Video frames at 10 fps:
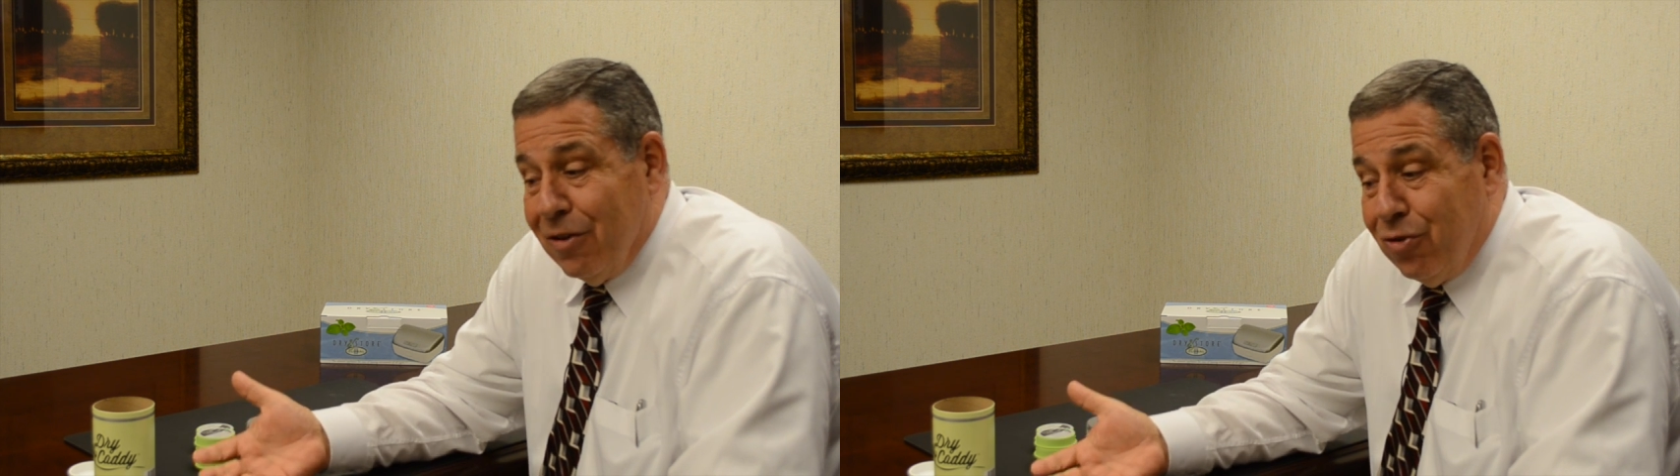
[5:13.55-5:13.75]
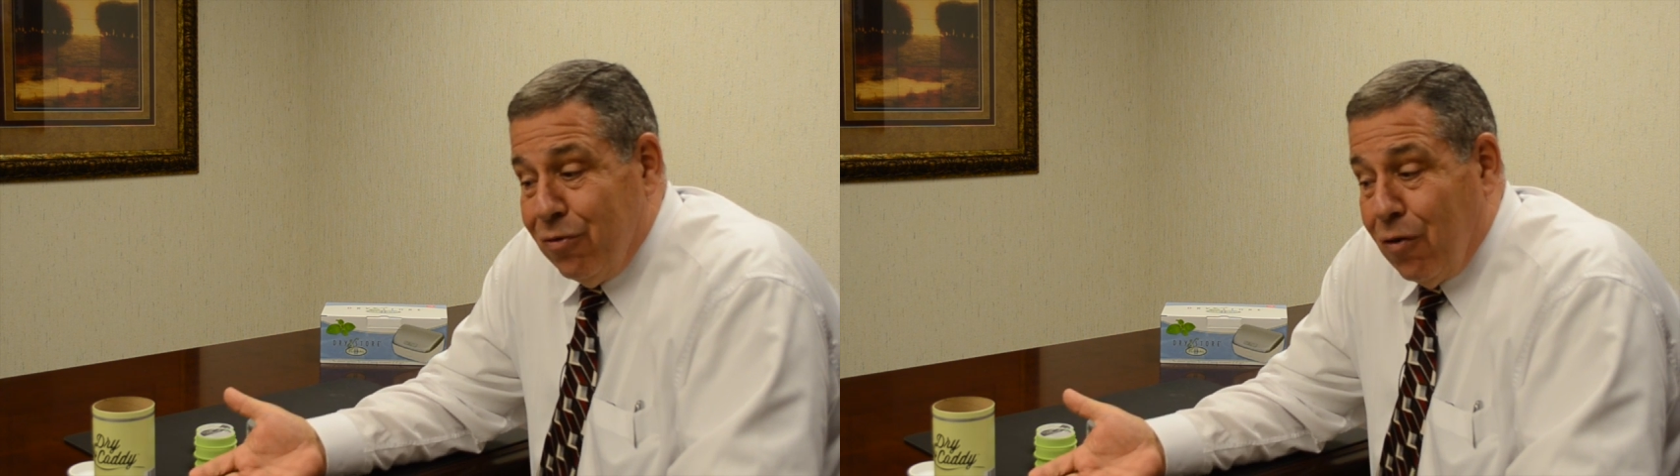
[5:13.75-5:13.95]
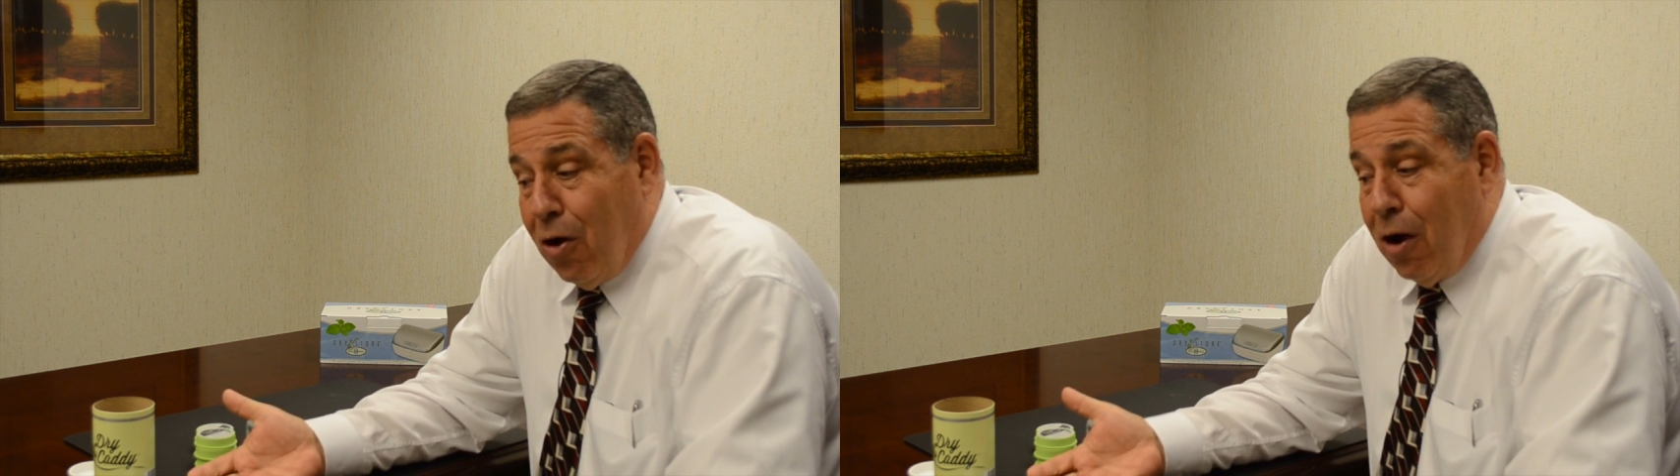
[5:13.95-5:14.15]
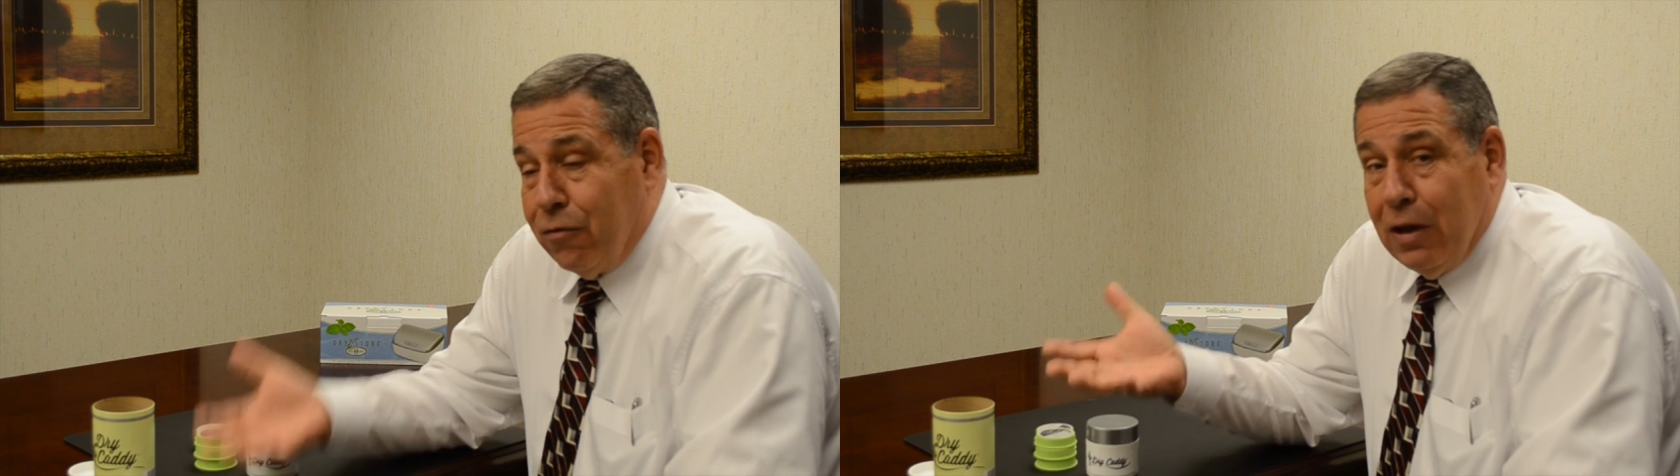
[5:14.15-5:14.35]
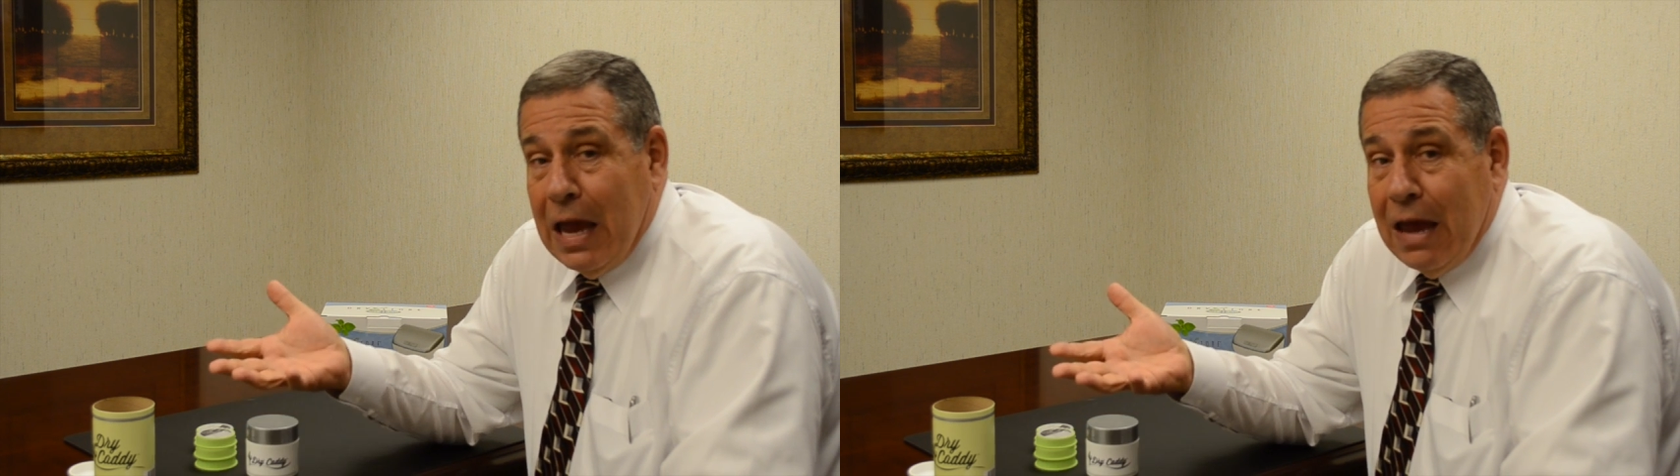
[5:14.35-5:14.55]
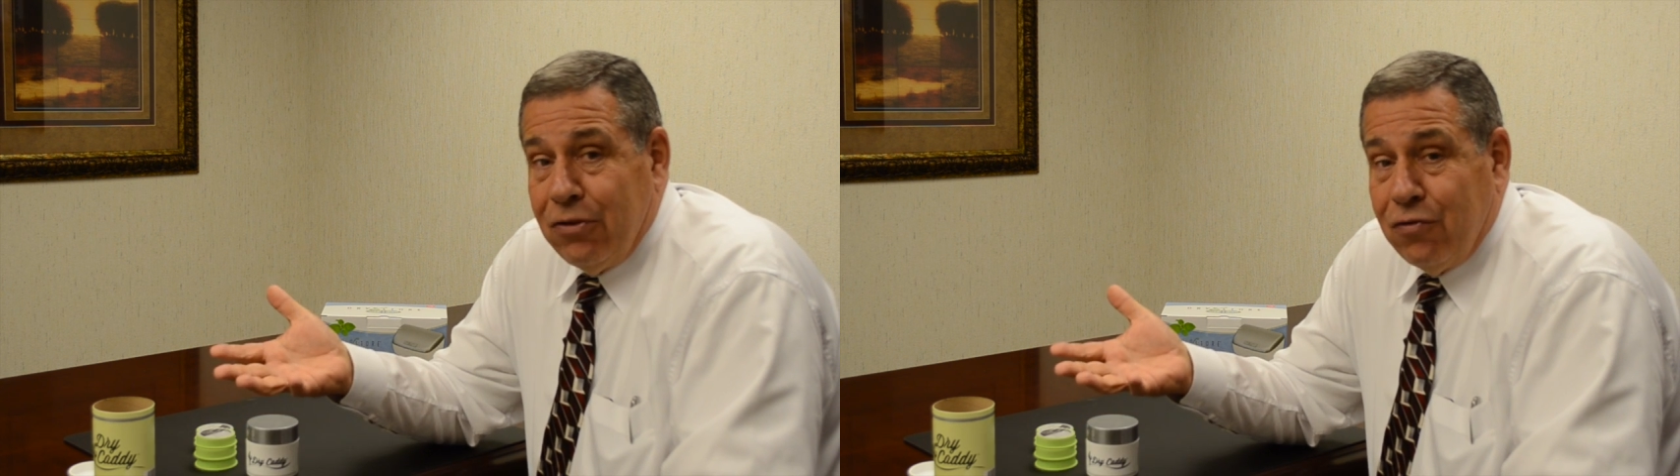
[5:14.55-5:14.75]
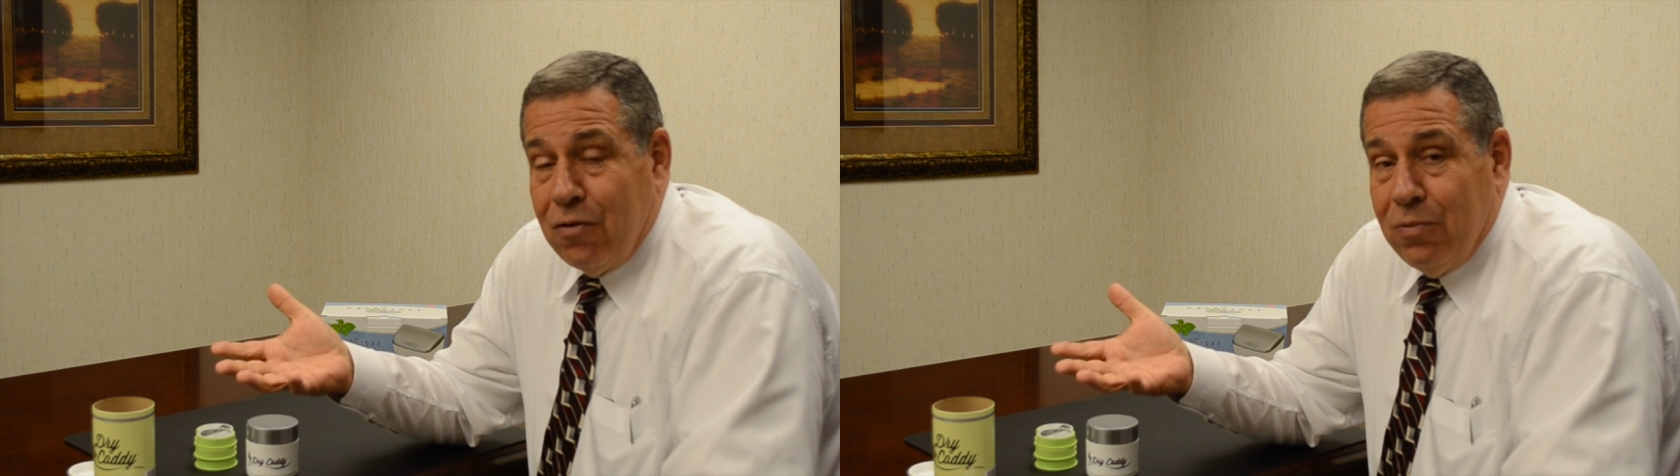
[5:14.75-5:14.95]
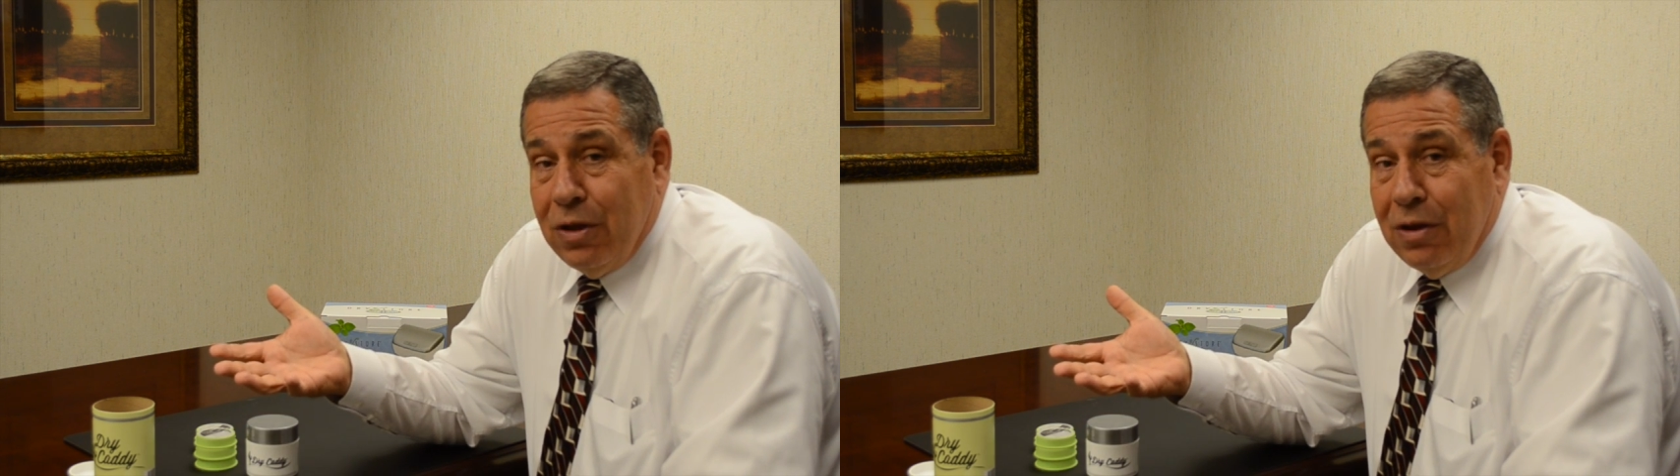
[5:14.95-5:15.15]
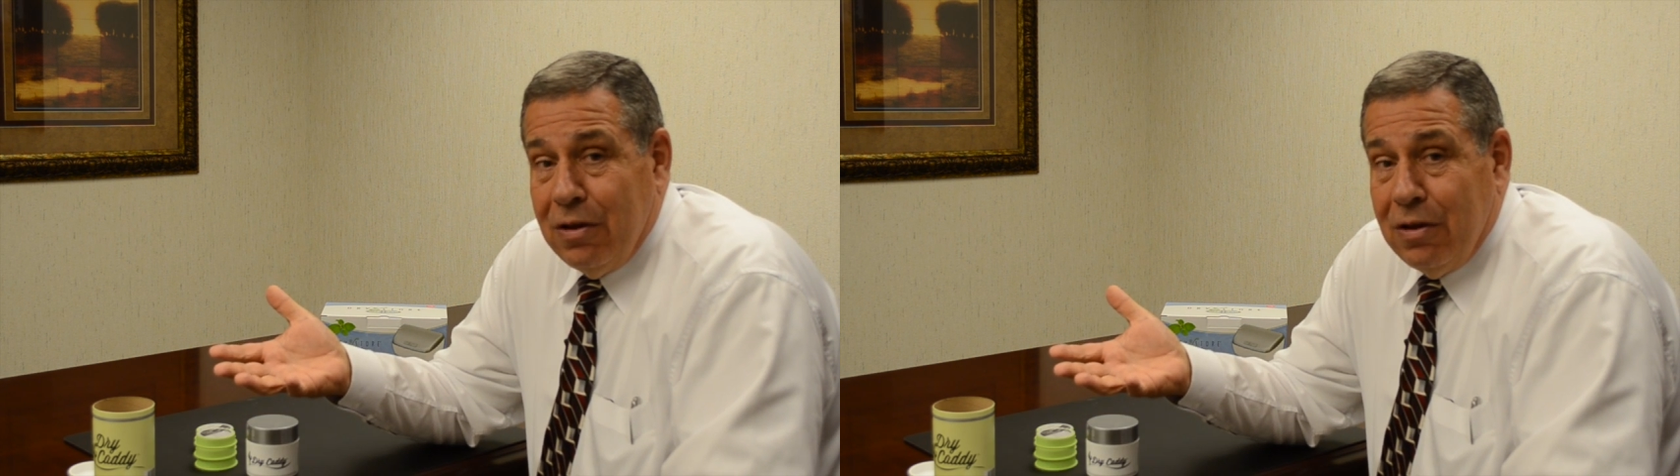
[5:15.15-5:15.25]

that you've off-gassed from